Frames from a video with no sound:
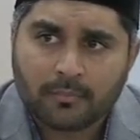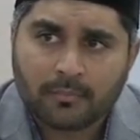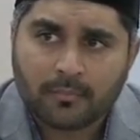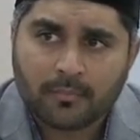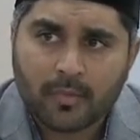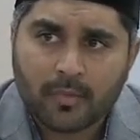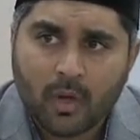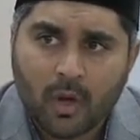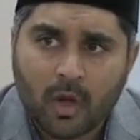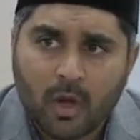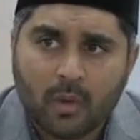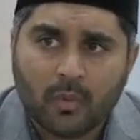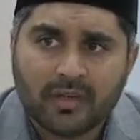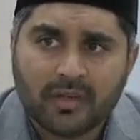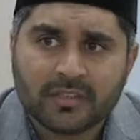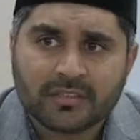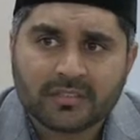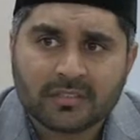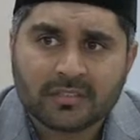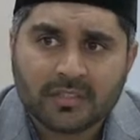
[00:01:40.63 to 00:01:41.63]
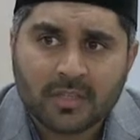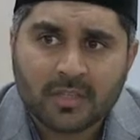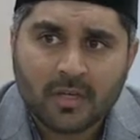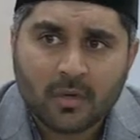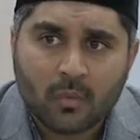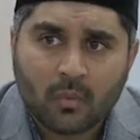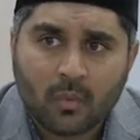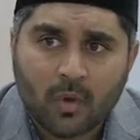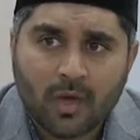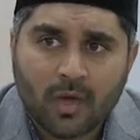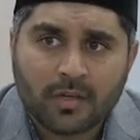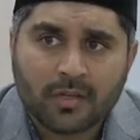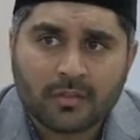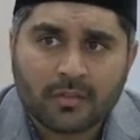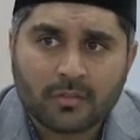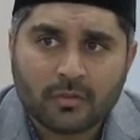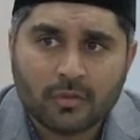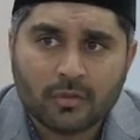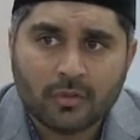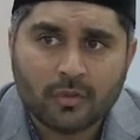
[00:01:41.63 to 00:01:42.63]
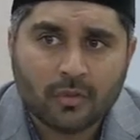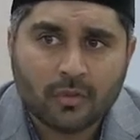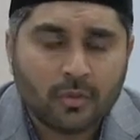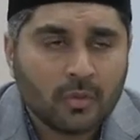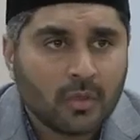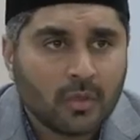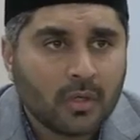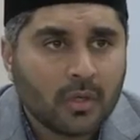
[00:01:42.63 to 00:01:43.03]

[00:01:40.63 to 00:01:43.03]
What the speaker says: always wanted to